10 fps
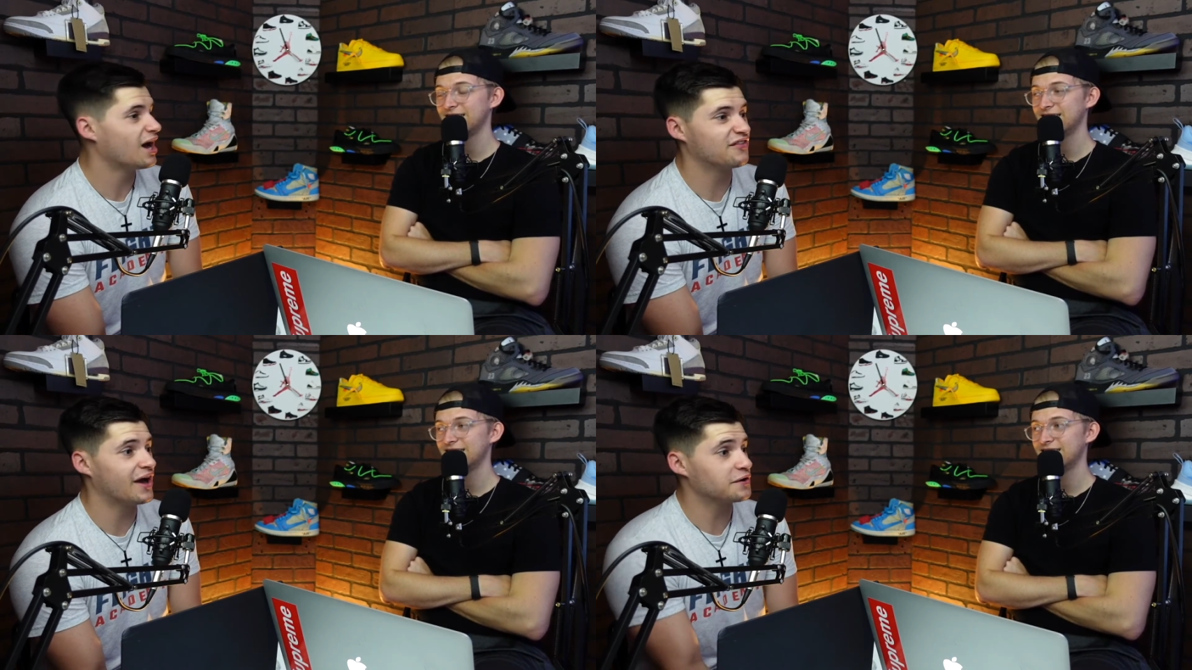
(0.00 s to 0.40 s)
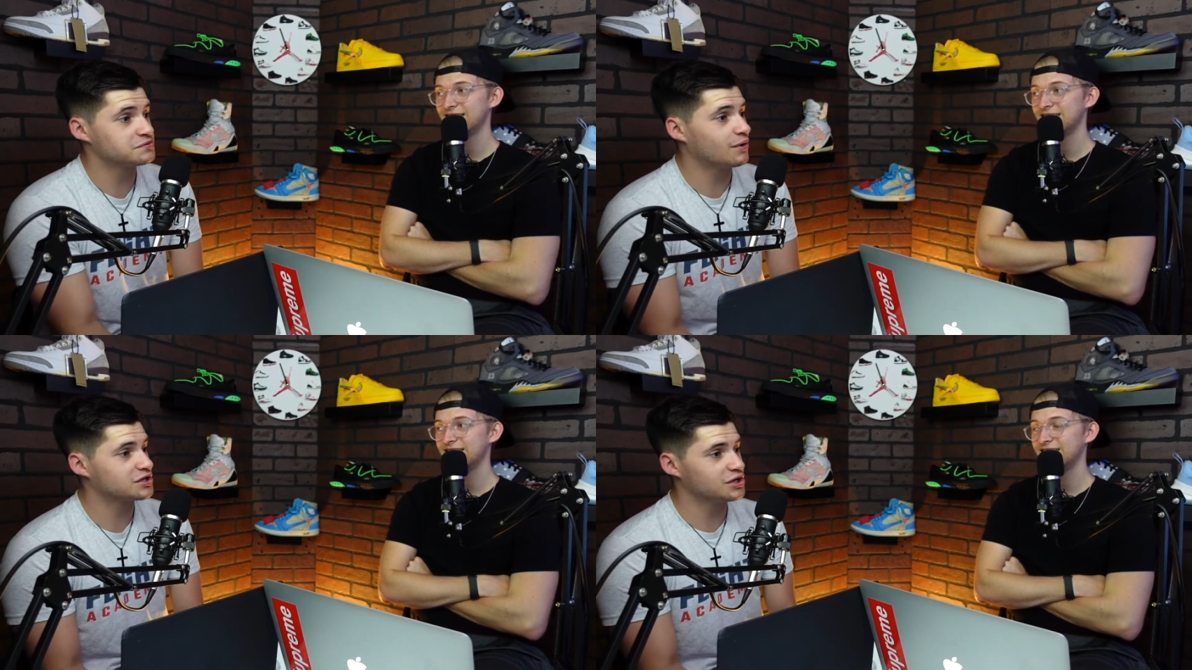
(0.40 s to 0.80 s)
Speaker 1: A
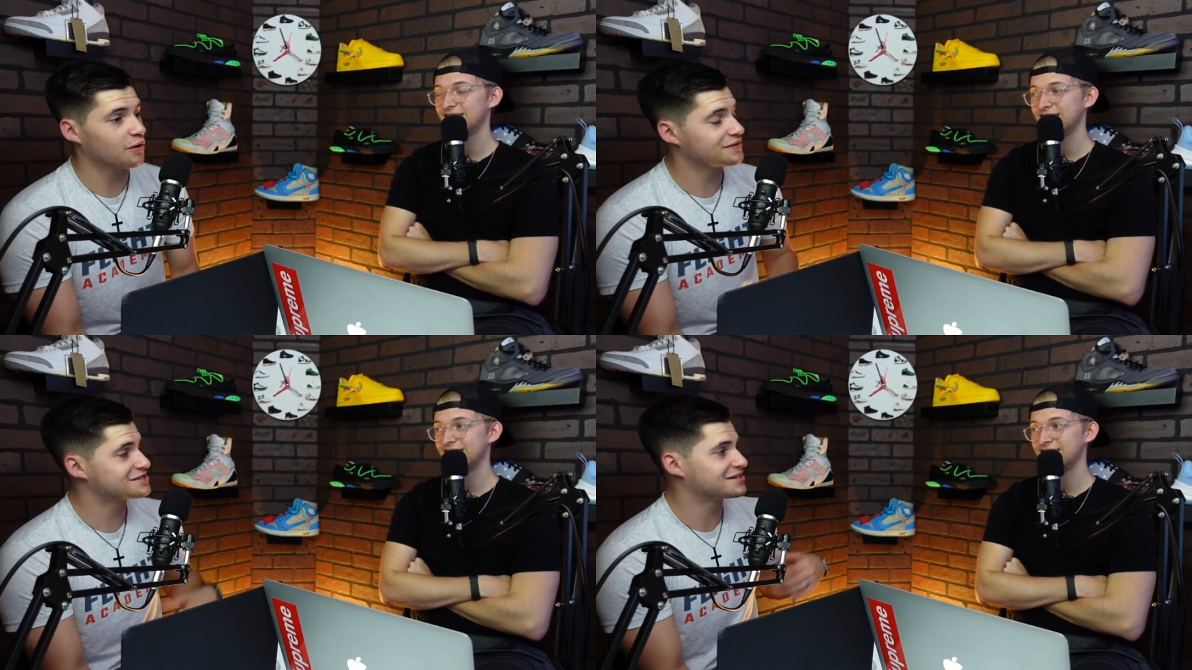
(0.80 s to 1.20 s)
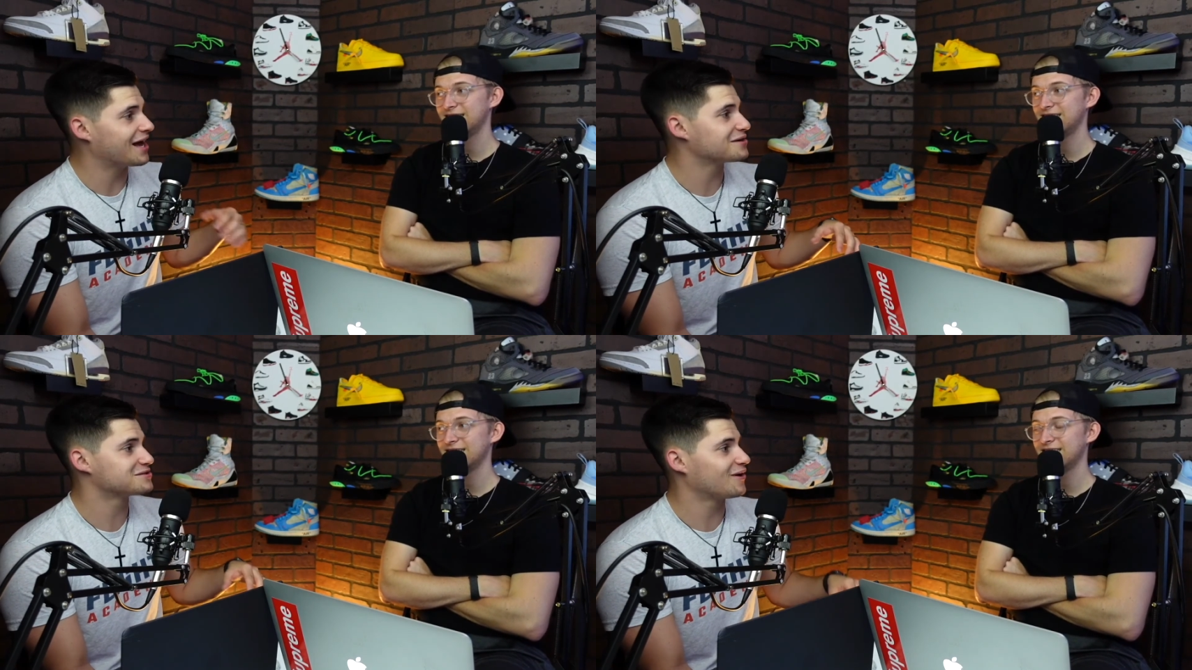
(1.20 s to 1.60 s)
thousand bucks, yo, this is a
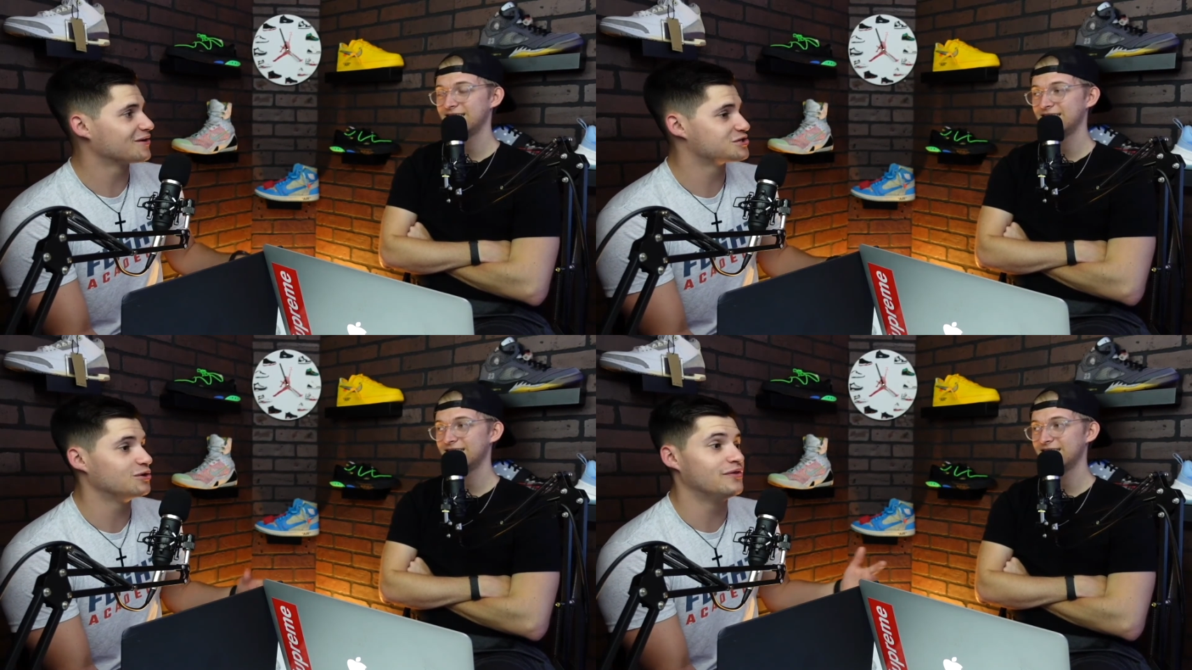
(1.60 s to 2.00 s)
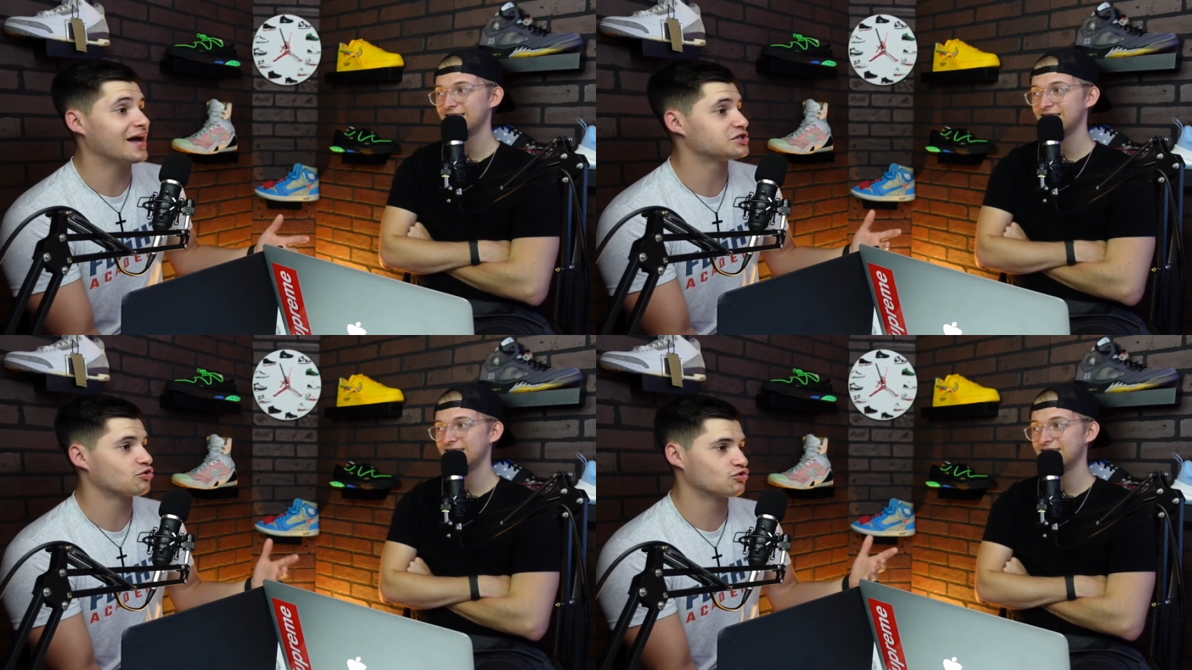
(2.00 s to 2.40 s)
thousand dollar shoe.
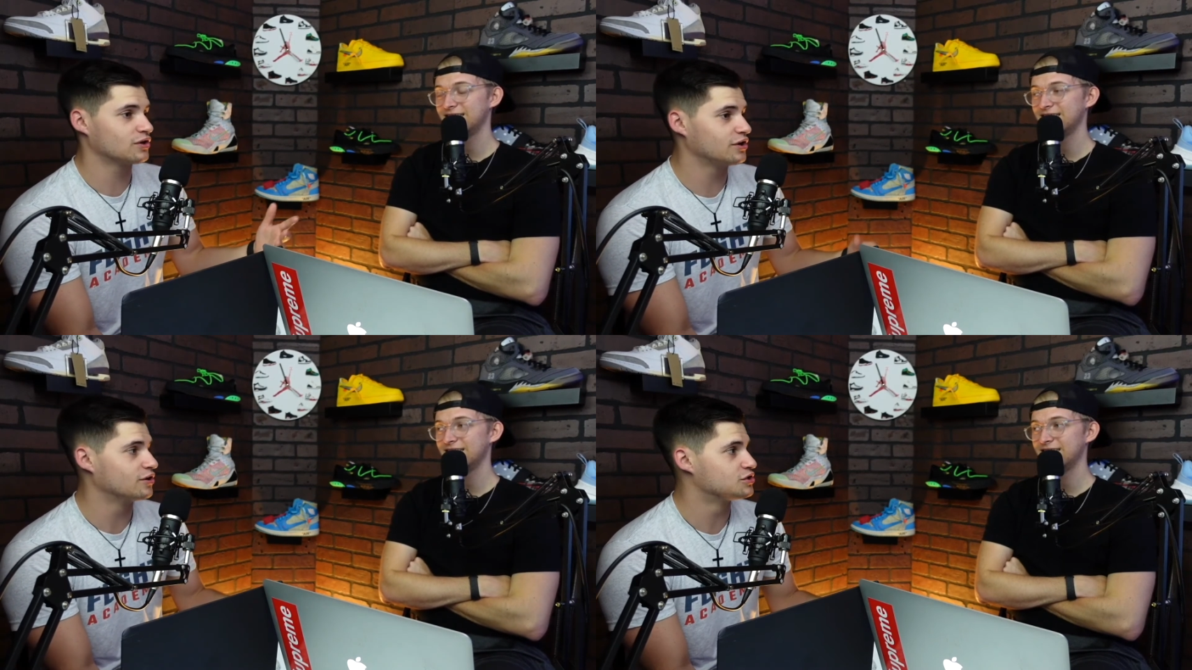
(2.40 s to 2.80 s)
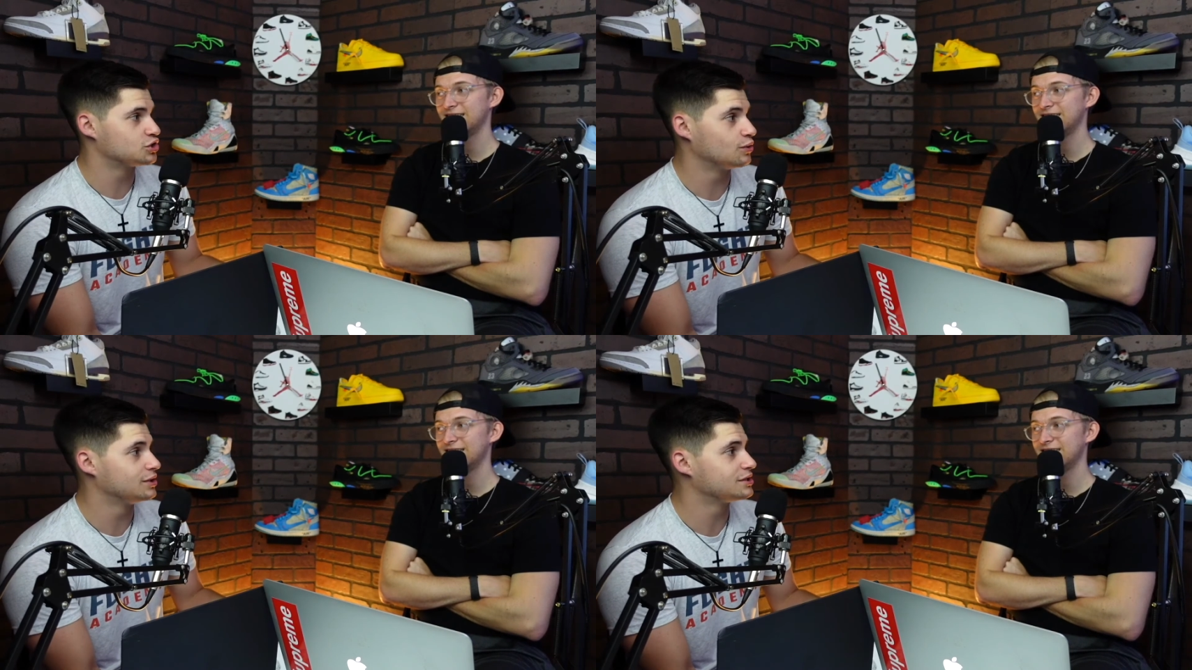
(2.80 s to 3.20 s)
That's a really good
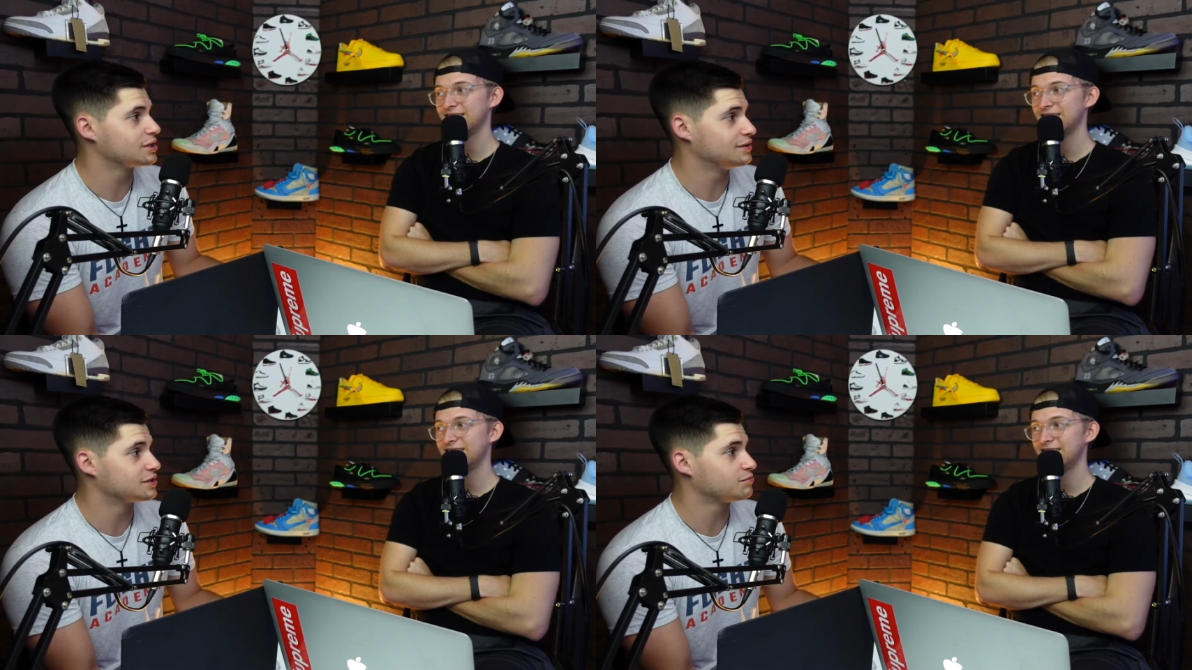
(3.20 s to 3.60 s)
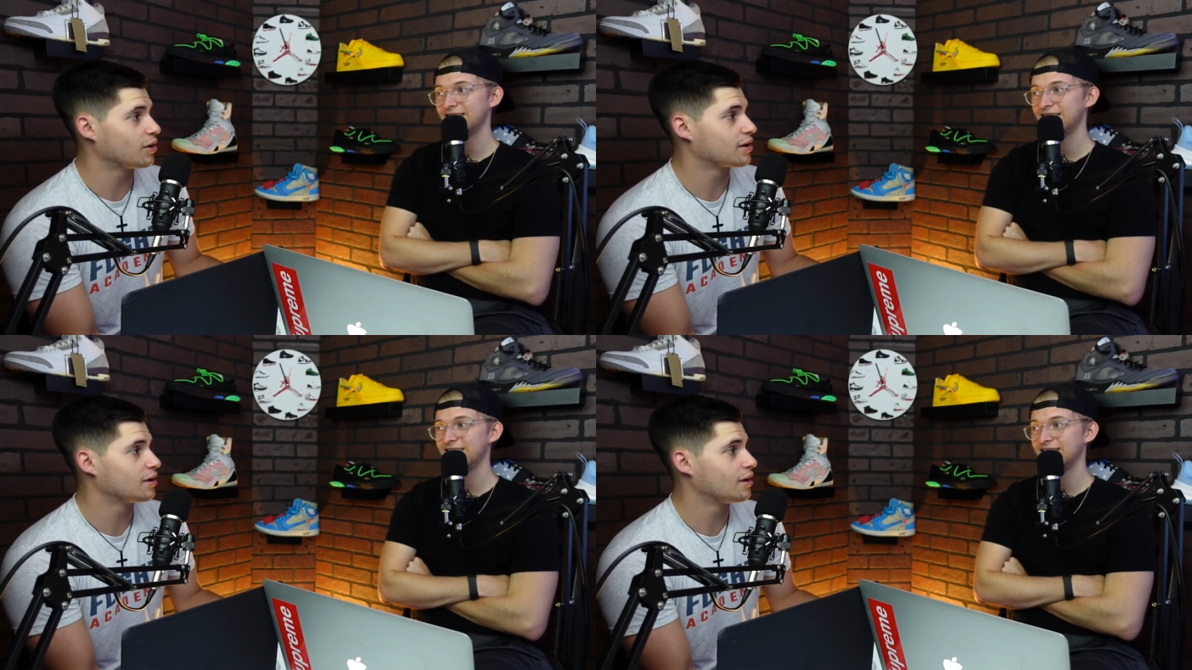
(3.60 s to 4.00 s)
shoe in these in this
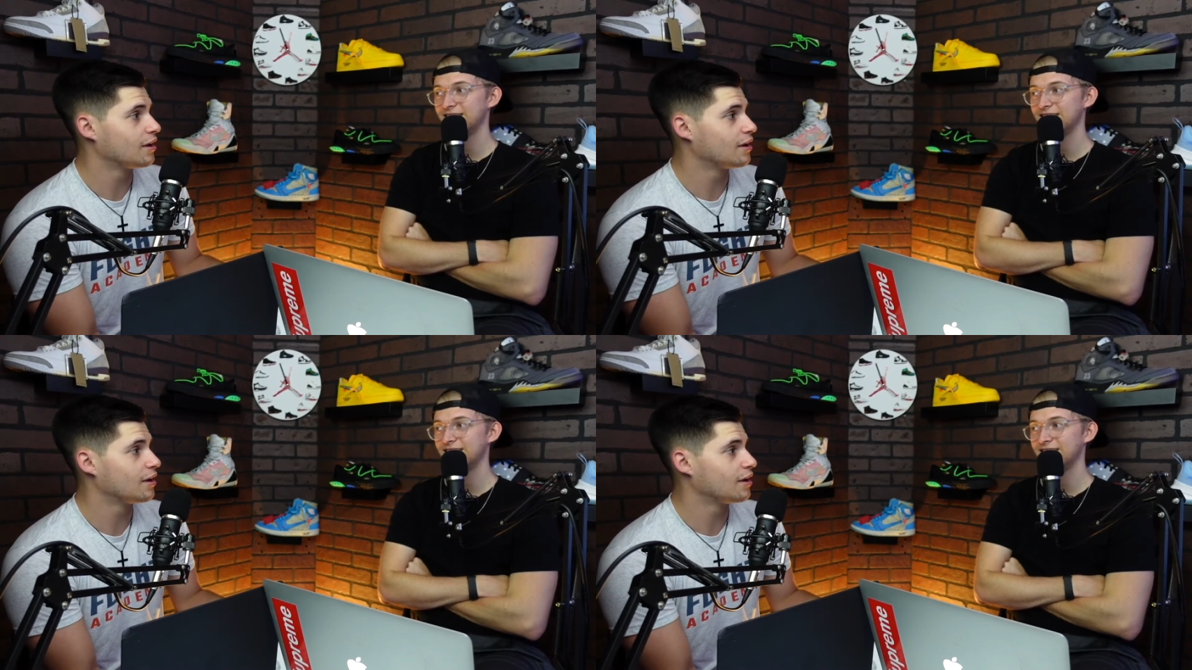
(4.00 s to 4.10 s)
market.